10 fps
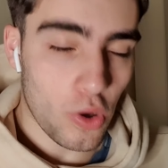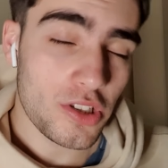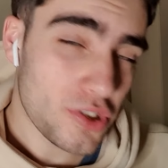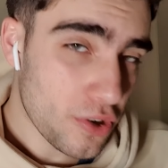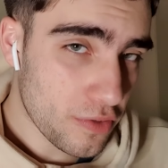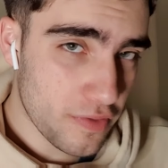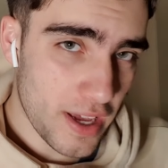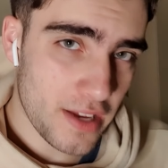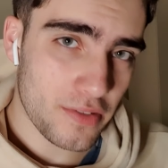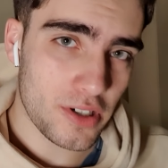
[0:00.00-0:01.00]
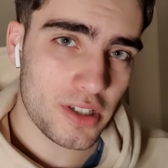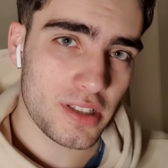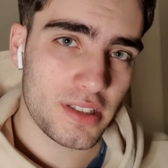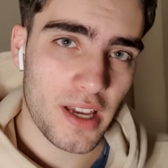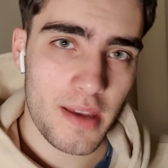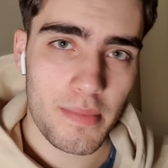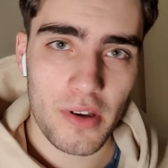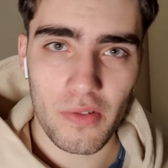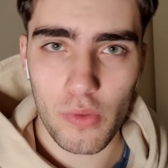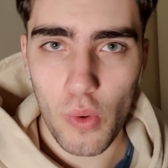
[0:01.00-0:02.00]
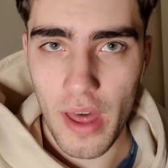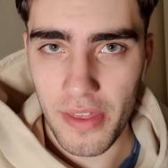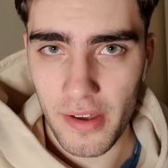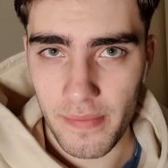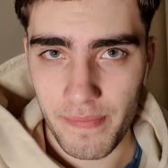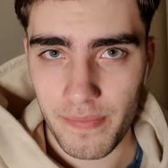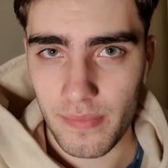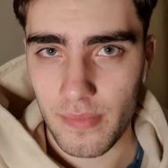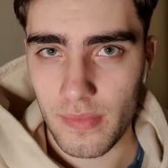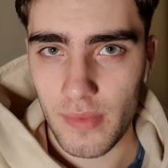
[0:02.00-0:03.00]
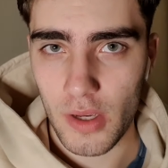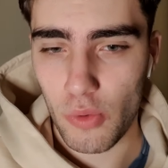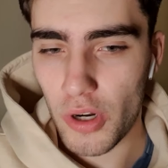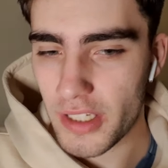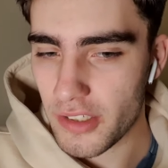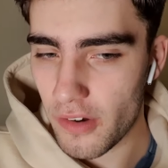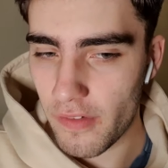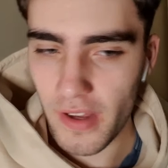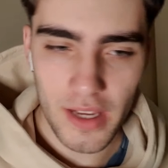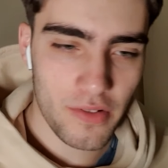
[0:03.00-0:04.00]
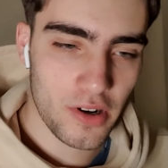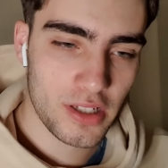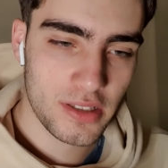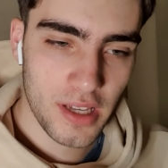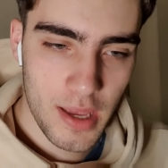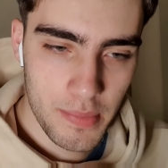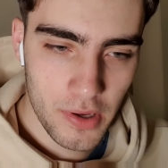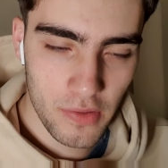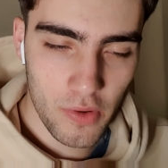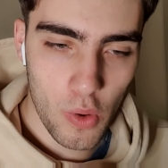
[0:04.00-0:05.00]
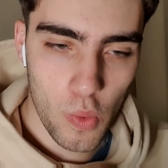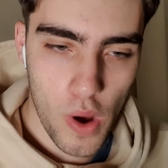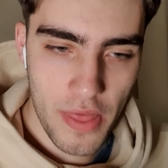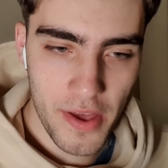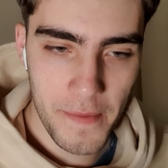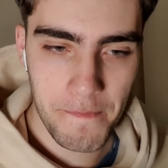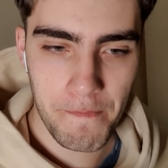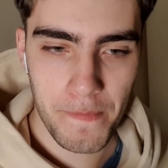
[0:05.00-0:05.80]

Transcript: What's your favourite type of weather? What is your favourite type of weather?